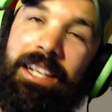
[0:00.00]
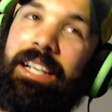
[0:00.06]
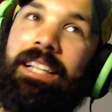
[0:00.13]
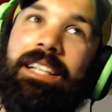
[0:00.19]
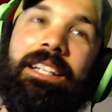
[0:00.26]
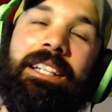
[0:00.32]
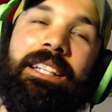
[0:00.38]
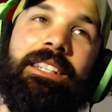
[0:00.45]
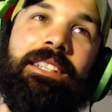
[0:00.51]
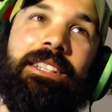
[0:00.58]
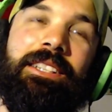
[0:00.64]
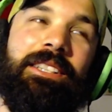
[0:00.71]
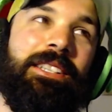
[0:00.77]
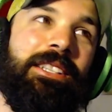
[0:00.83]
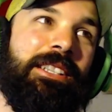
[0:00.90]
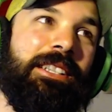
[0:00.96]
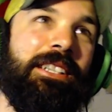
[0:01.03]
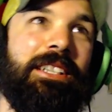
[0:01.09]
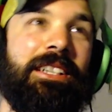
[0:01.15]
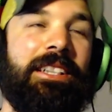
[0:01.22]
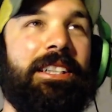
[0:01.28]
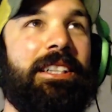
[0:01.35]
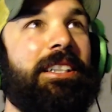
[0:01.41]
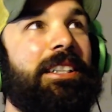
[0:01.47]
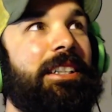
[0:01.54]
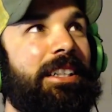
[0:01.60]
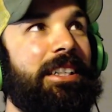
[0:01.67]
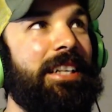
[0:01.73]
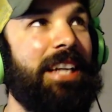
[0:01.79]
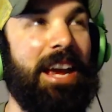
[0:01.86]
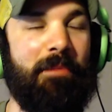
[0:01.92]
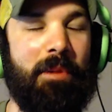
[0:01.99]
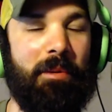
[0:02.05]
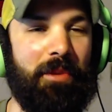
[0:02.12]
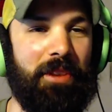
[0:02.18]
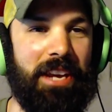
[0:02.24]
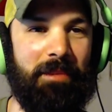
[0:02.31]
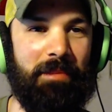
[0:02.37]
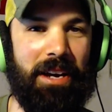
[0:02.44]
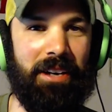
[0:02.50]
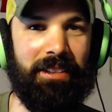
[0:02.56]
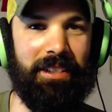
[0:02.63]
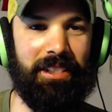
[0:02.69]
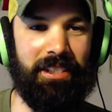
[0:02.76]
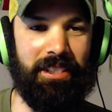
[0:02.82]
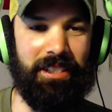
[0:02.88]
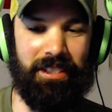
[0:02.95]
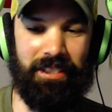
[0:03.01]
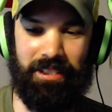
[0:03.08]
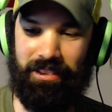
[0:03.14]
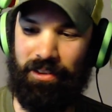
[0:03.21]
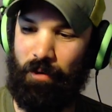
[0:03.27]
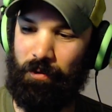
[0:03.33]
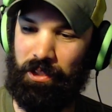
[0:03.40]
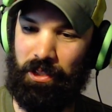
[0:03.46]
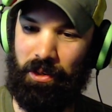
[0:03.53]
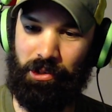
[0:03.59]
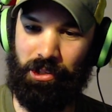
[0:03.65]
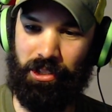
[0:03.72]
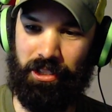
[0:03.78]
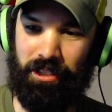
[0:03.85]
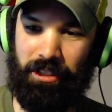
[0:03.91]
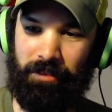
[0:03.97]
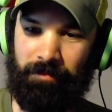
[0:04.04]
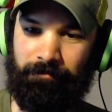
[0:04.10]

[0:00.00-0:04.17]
I can't remember the name now. It's a Nova Scotia song.